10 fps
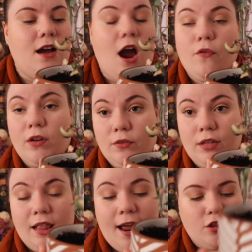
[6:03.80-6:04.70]
I really,
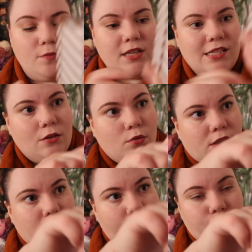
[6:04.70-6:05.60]
really like them. There's a little
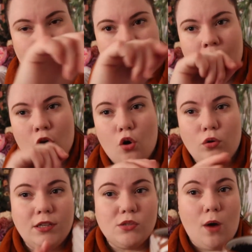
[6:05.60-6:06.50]
self-draining
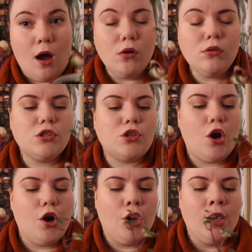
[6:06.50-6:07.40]
hole as well.
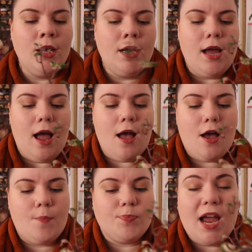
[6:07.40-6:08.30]
So
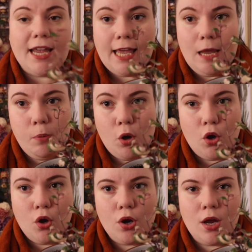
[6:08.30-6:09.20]
I keep
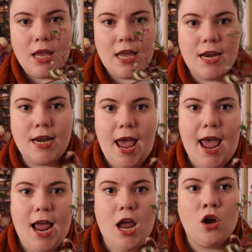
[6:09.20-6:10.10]
her in
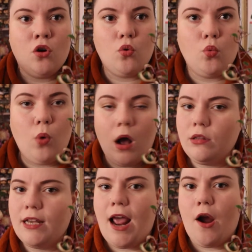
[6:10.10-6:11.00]
a
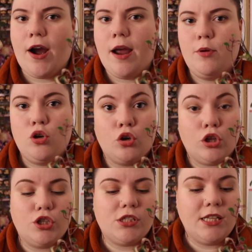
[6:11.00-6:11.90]
well-lit area but not
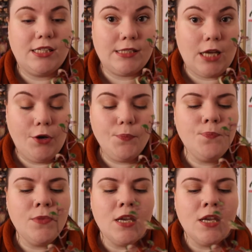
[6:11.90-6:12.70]
close to the sun.